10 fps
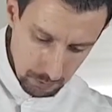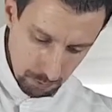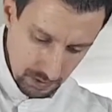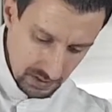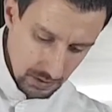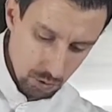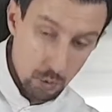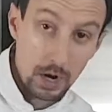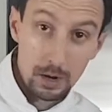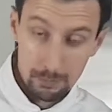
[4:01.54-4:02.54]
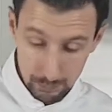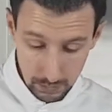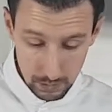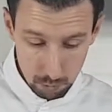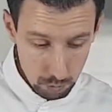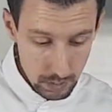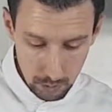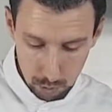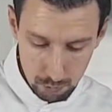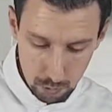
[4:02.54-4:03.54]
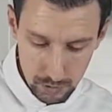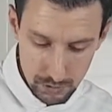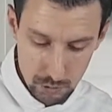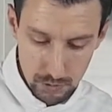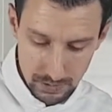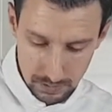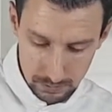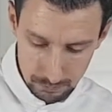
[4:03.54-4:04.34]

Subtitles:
Mix it well and we will incorporate the rest.